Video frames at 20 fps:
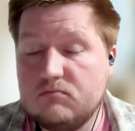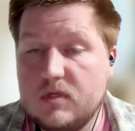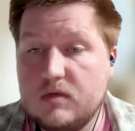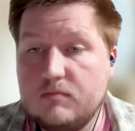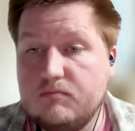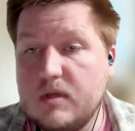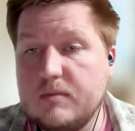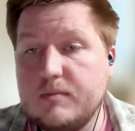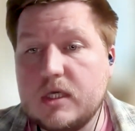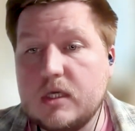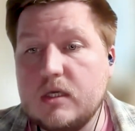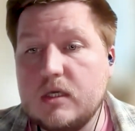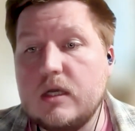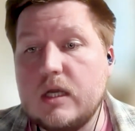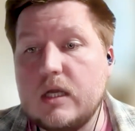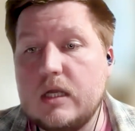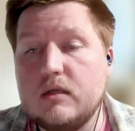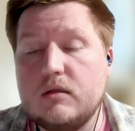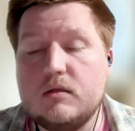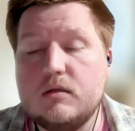in
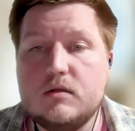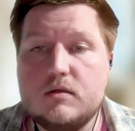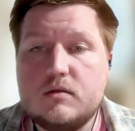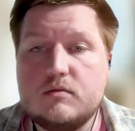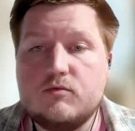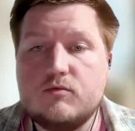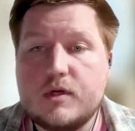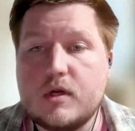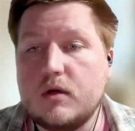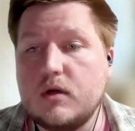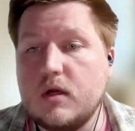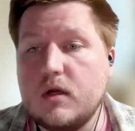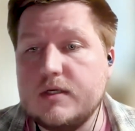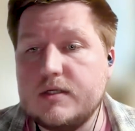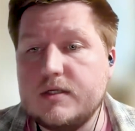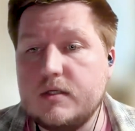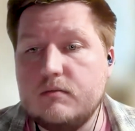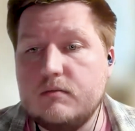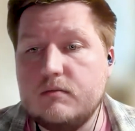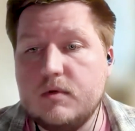mimicking and
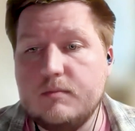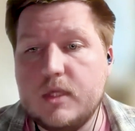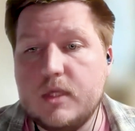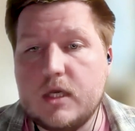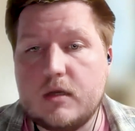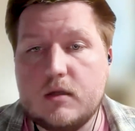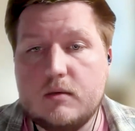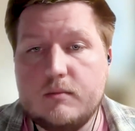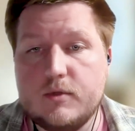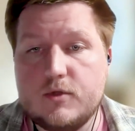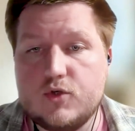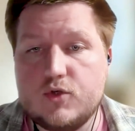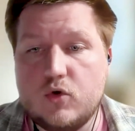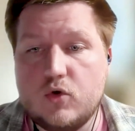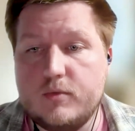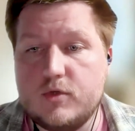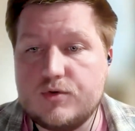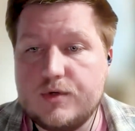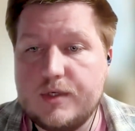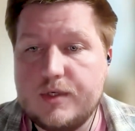recognizing the molecular
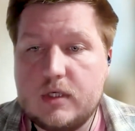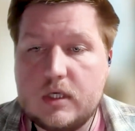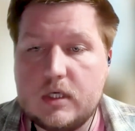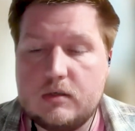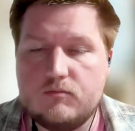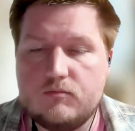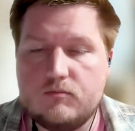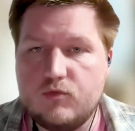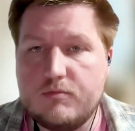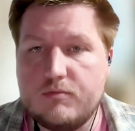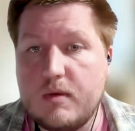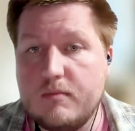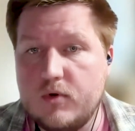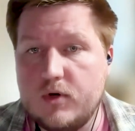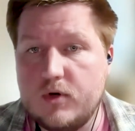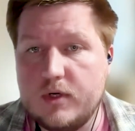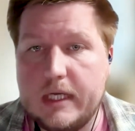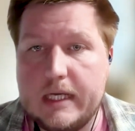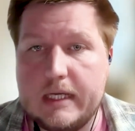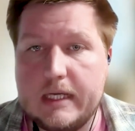geometry and
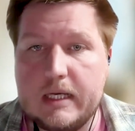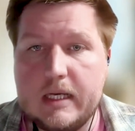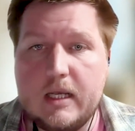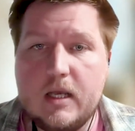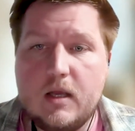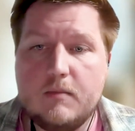remembering it,